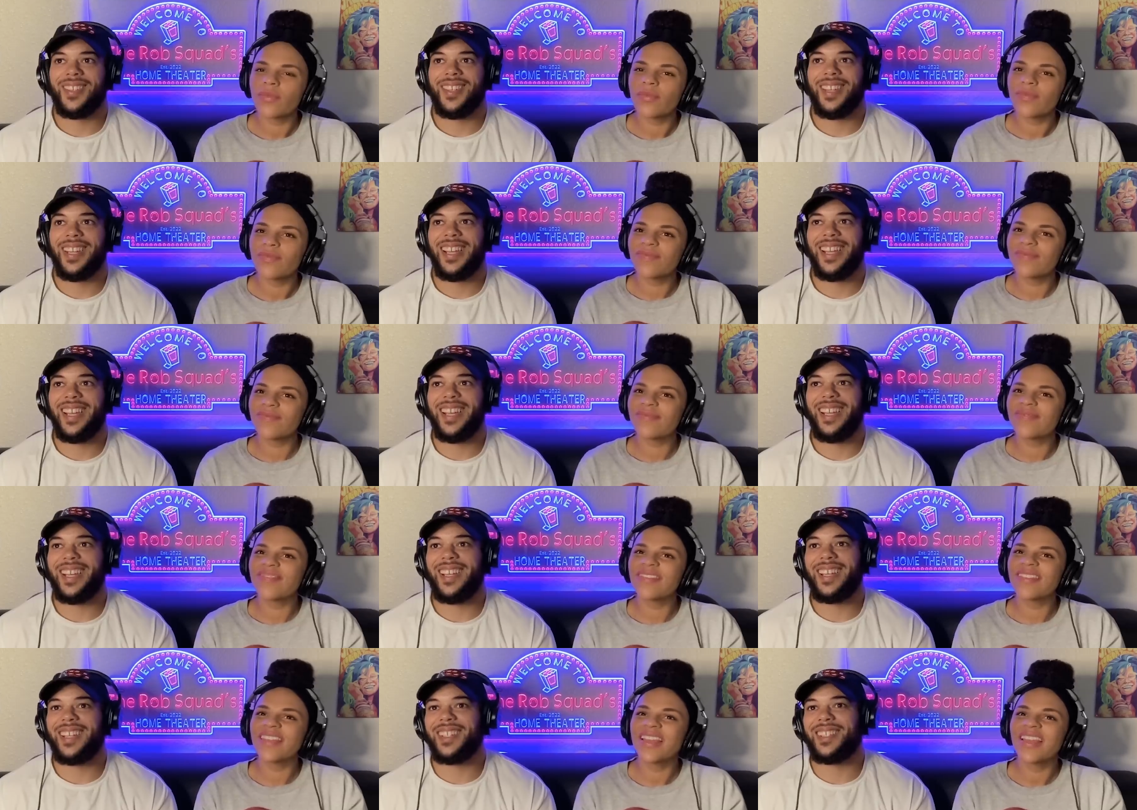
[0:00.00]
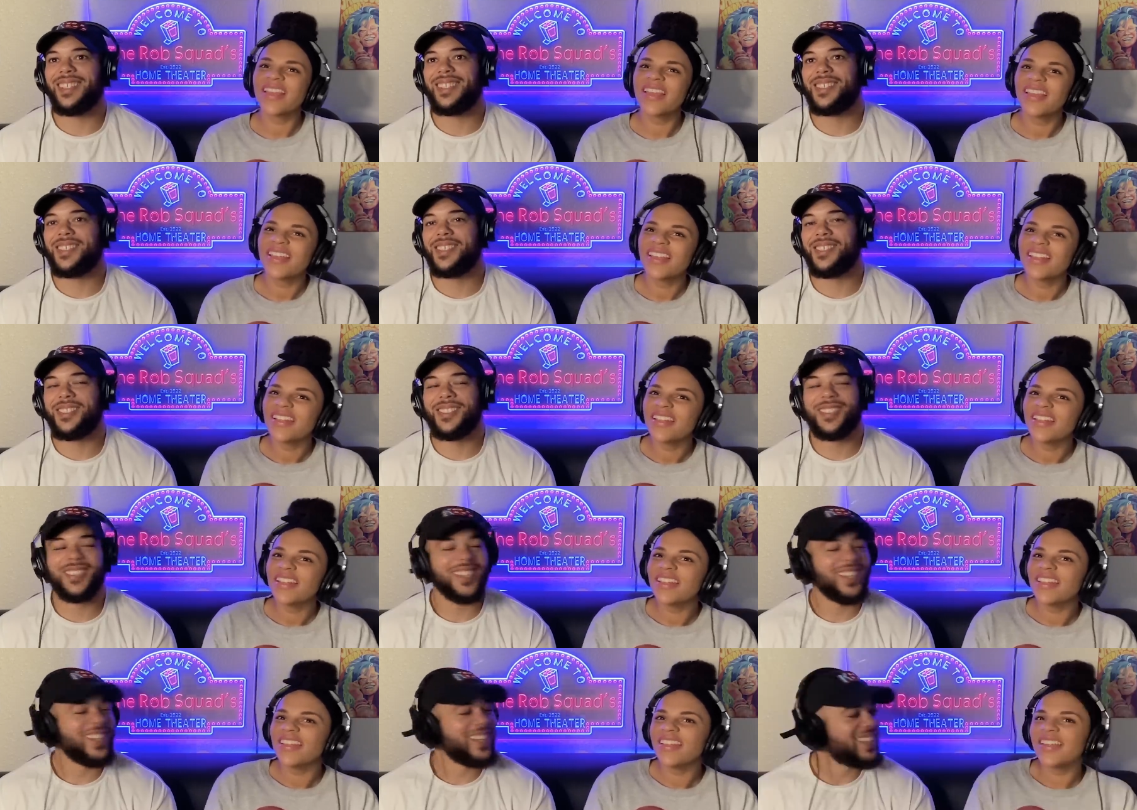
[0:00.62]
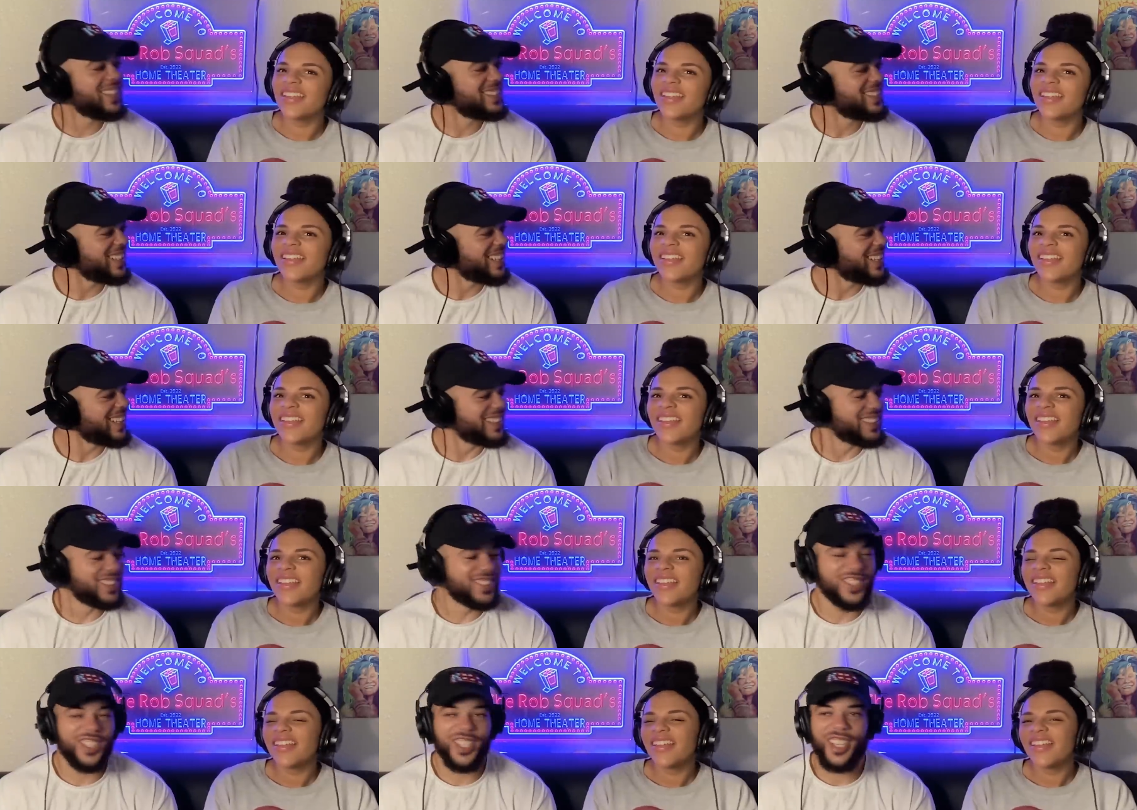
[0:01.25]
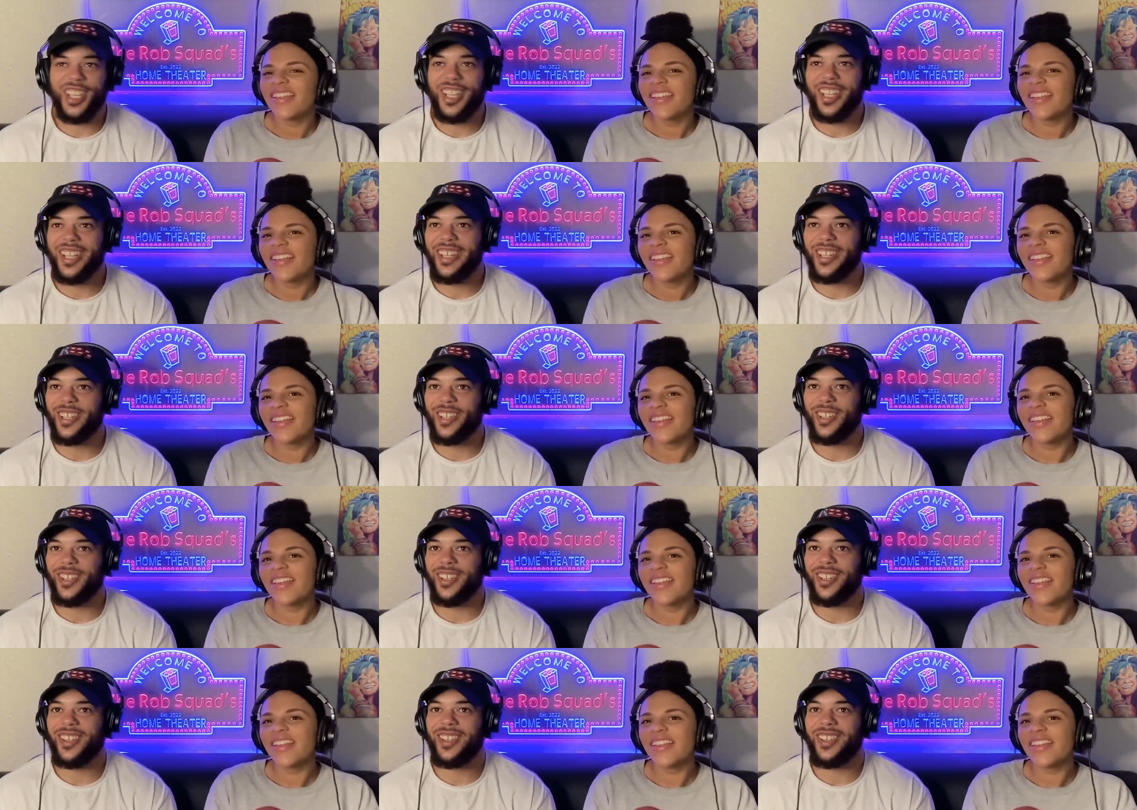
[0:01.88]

Speaker 1: He is such a cheater.